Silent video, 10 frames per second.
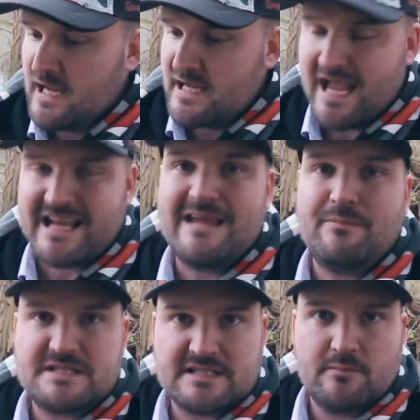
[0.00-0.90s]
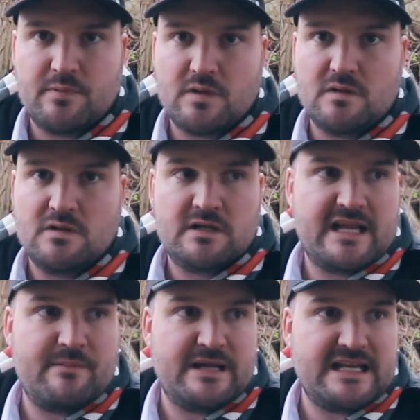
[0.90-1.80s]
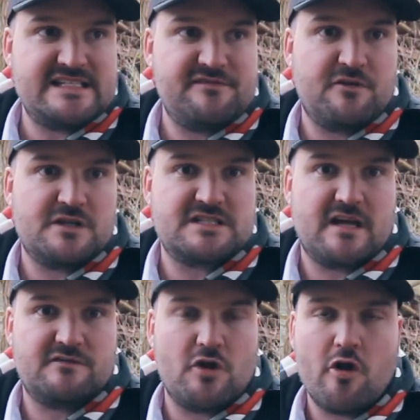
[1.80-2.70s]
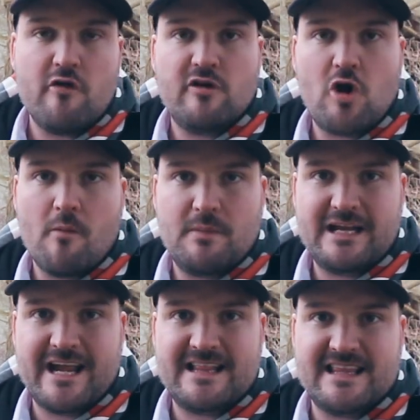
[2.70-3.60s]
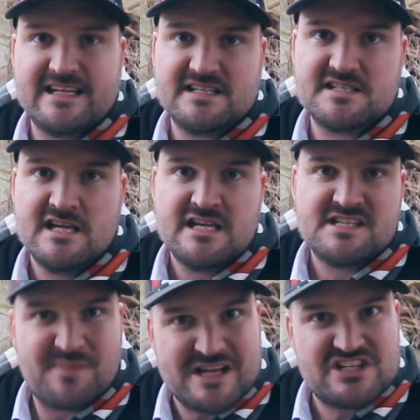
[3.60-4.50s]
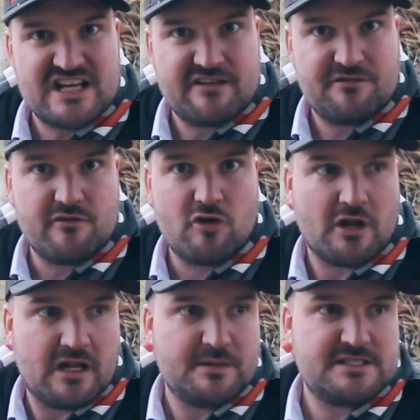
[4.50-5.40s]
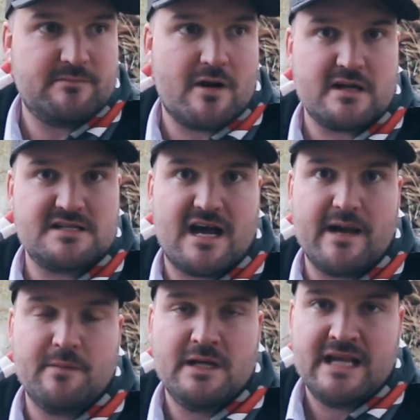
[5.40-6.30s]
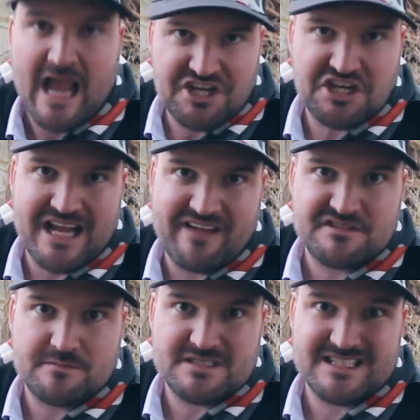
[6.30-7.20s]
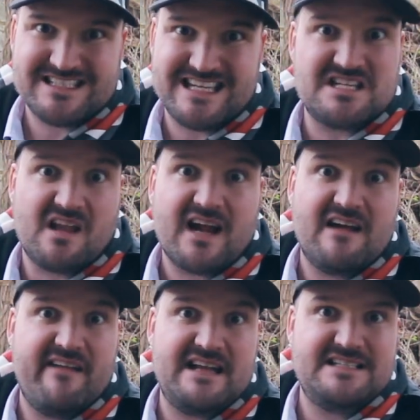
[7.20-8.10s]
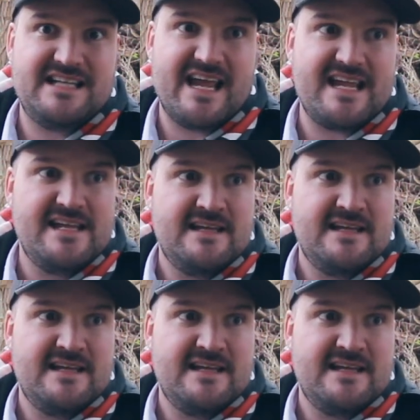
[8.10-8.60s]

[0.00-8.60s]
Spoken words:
yeah, keep it simple, keep it easy for yourself. Don't overcomplicate things, especially if you've got a limited amount of time and you can have some success like I've had today.